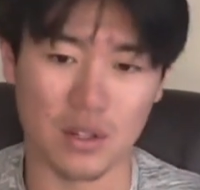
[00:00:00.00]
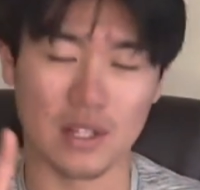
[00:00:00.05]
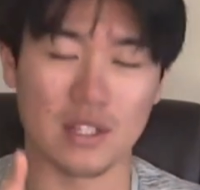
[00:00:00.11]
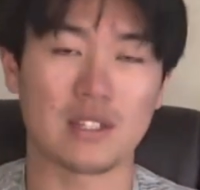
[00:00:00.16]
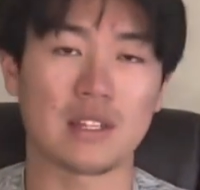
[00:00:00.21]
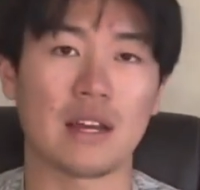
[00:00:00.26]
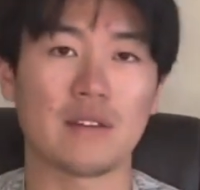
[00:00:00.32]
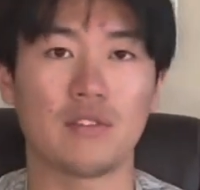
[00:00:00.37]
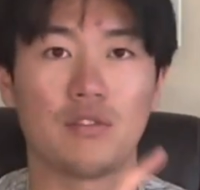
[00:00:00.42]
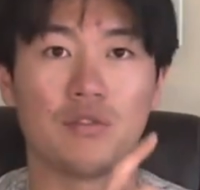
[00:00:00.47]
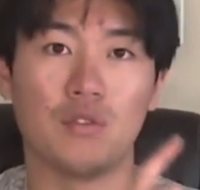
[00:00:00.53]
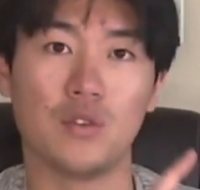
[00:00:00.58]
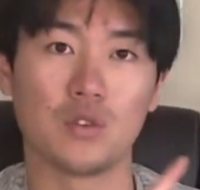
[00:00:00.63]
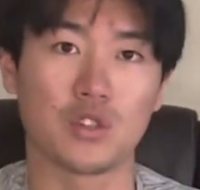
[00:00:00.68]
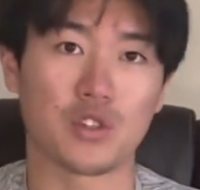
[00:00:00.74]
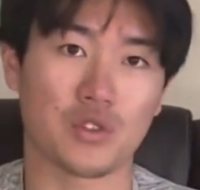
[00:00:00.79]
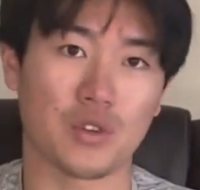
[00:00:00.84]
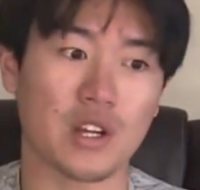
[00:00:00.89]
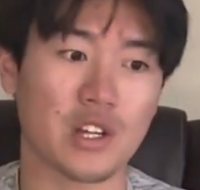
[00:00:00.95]
It doesn't have a full
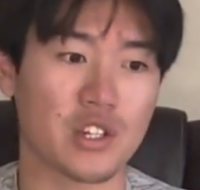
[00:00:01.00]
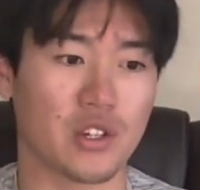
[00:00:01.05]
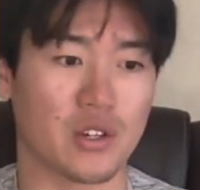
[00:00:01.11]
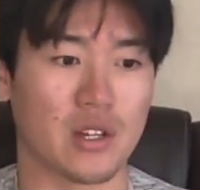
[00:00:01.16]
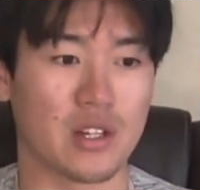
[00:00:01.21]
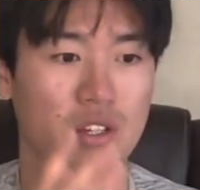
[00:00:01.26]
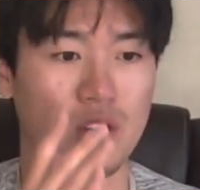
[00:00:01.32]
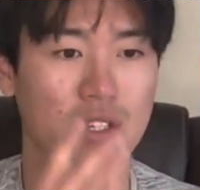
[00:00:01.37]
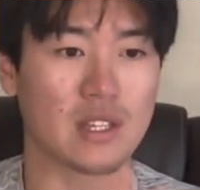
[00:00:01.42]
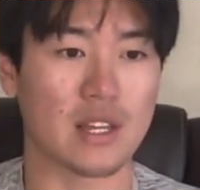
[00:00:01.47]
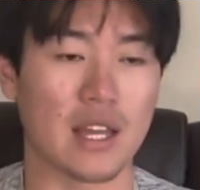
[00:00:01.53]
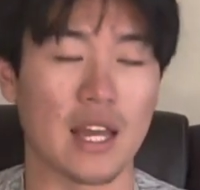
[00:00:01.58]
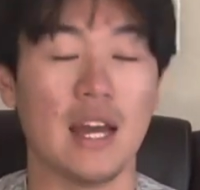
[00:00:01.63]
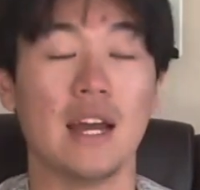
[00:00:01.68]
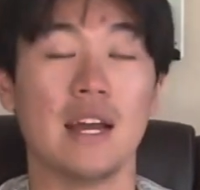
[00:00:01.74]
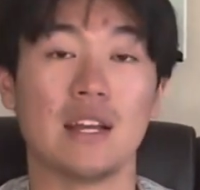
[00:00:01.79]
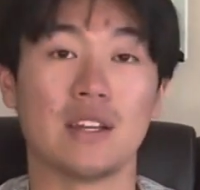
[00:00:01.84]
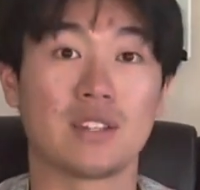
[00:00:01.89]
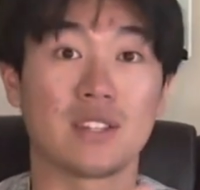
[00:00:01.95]
structure. It just like
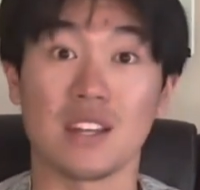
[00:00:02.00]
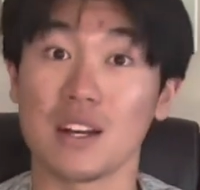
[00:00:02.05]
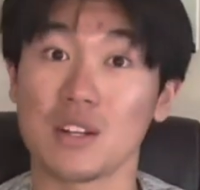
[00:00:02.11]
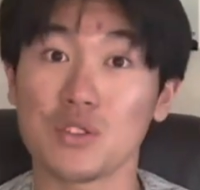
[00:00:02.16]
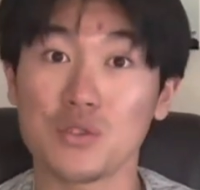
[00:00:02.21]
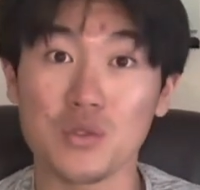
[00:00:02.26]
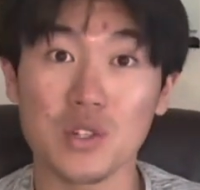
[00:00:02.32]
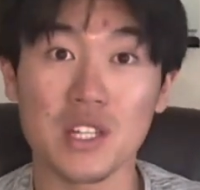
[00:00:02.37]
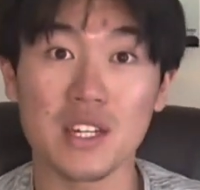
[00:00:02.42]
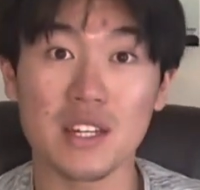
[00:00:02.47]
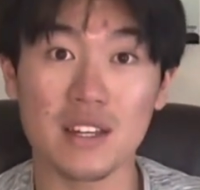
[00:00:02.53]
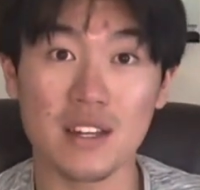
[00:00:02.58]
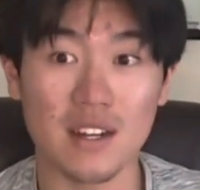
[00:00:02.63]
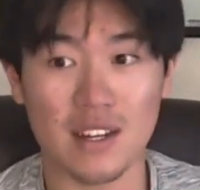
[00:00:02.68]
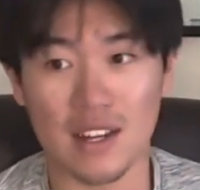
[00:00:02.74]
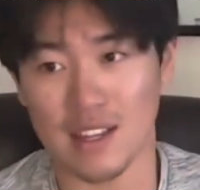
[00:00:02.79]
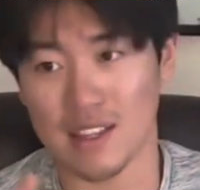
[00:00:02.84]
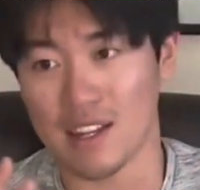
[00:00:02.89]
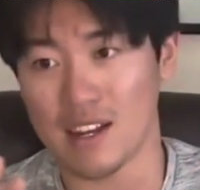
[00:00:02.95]
sounds really
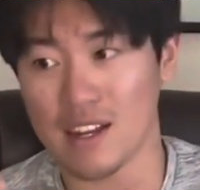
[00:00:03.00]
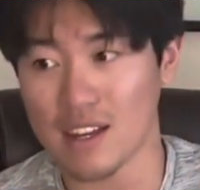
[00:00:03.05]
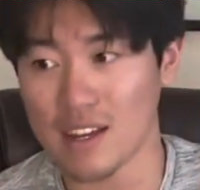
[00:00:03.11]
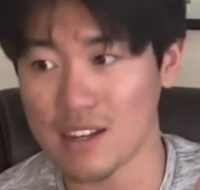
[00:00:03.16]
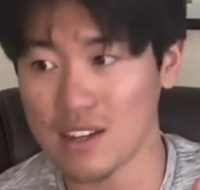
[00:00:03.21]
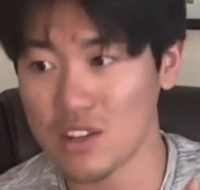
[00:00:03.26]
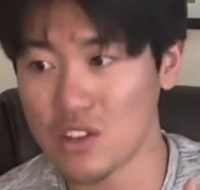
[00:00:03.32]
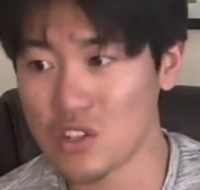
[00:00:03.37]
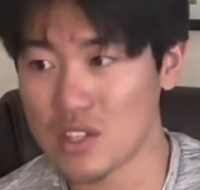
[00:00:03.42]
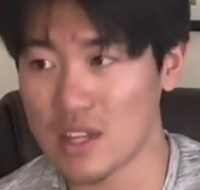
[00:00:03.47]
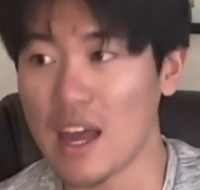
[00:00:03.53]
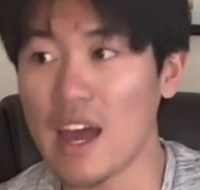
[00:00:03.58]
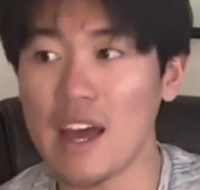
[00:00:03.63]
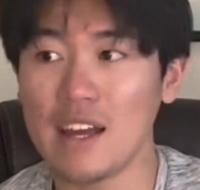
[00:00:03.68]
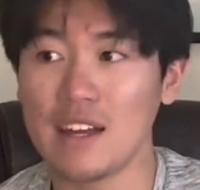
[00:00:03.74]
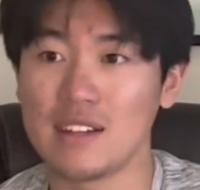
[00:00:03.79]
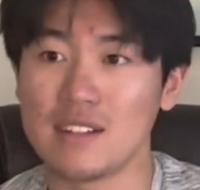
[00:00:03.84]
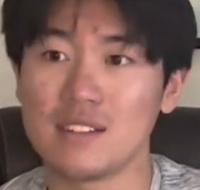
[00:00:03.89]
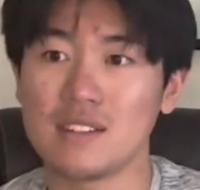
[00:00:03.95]
good and then it kind of just
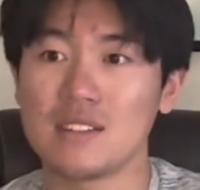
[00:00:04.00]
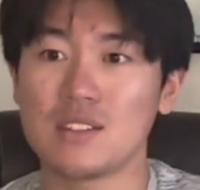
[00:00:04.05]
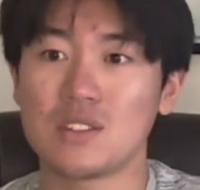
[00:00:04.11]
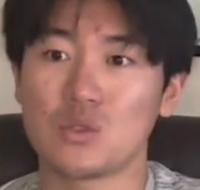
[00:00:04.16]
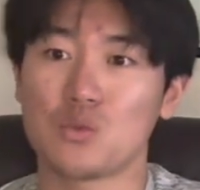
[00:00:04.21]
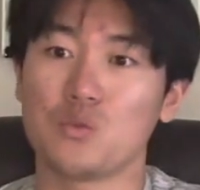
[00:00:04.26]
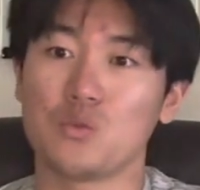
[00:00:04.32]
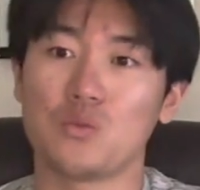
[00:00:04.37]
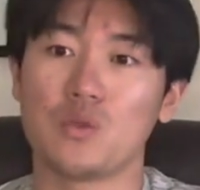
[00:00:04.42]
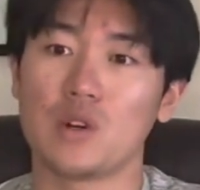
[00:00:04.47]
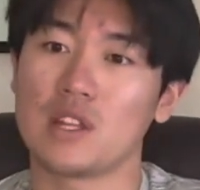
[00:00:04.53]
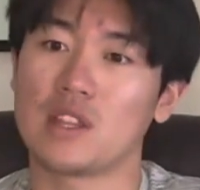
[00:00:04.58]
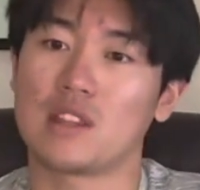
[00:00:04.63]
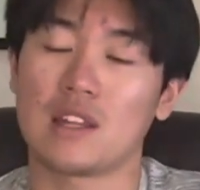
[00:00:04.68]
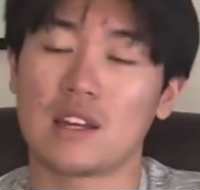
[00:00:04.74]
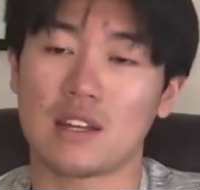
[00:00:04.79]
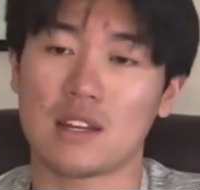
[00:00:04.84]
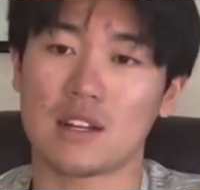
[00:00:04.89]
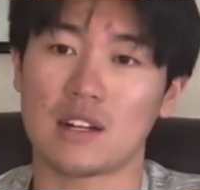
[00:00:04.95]
ends with
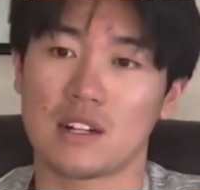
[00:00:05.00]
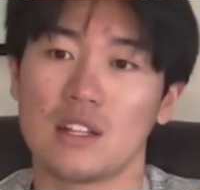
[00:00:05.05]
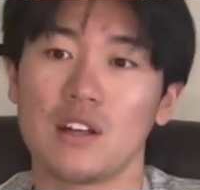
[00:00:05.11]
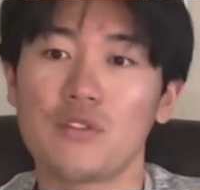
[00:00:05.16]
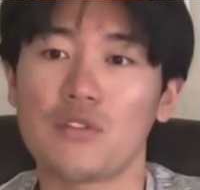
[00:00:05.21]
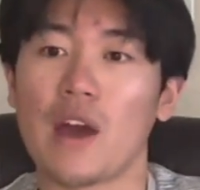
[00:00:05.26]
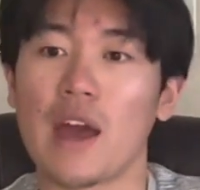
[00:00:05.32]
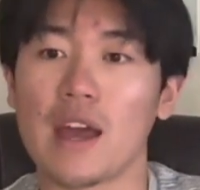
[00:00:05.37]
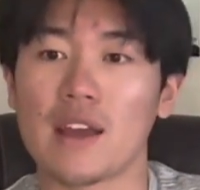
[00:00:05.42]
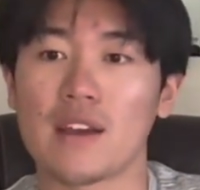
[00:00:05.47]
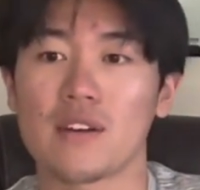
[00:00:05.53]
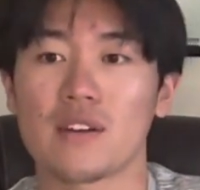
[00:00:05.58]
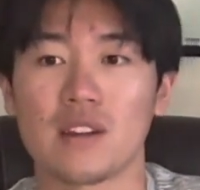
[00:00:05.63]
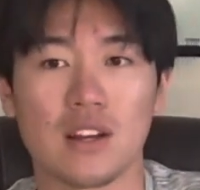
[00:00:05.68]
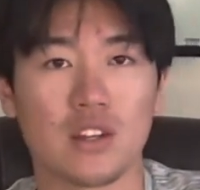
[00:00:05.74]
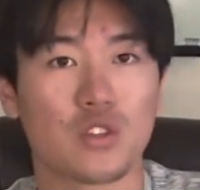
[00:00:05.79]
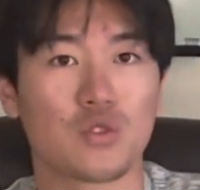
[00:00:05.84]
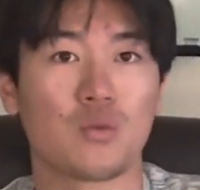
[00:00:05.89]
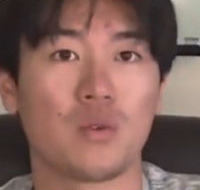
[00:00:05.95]
like a cliffhanger and
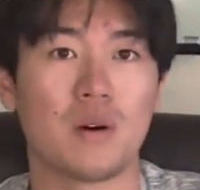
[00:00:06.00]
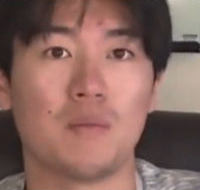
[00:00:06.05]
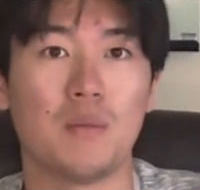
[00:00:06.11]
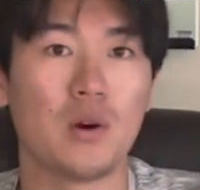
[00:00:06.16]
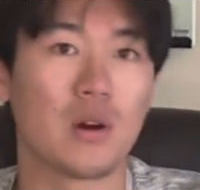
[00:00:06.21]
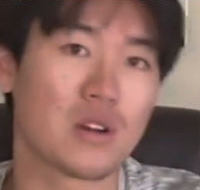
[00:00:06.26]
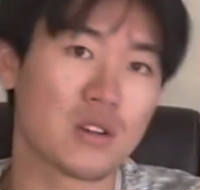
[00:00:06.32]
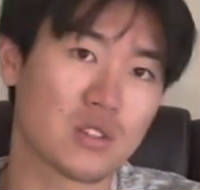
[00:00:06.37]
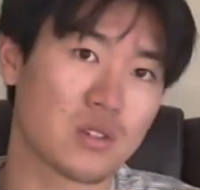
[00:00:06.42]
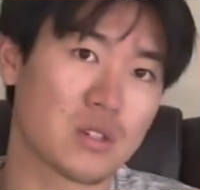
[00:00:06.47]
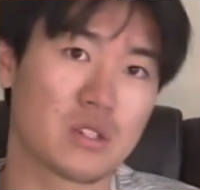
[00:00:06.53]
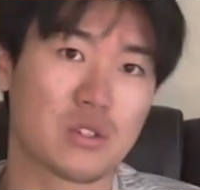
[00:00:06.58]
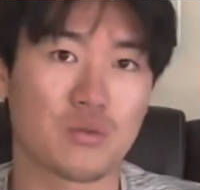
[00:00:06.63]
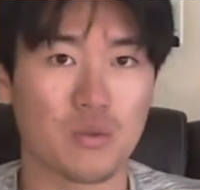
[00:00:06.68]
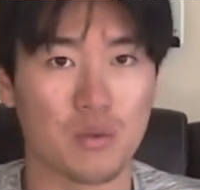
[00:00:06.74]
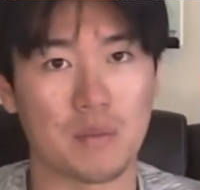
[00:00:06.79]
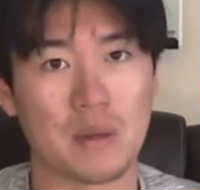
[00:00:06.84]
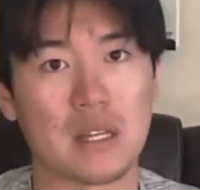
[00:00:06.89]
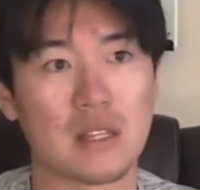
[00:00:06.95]
I just want more, so I just
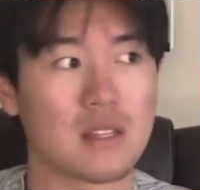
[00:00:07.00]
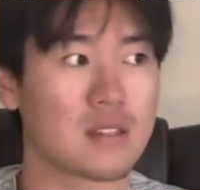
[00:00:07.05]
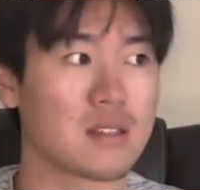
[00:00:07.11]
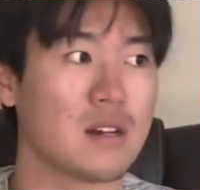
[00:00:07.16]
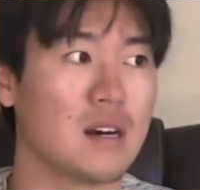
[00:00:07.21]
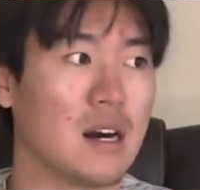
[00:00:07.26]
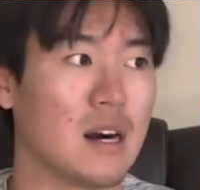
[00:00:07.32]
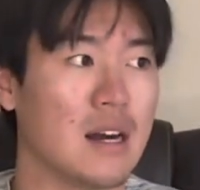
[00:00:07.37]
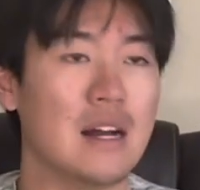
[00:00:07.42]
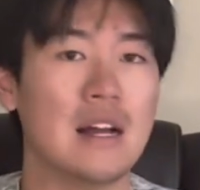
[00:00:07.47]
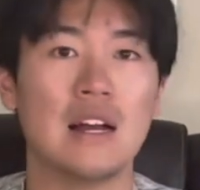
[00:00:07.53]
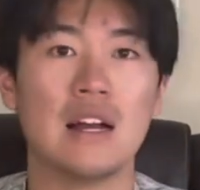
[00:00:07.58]
repeat the song.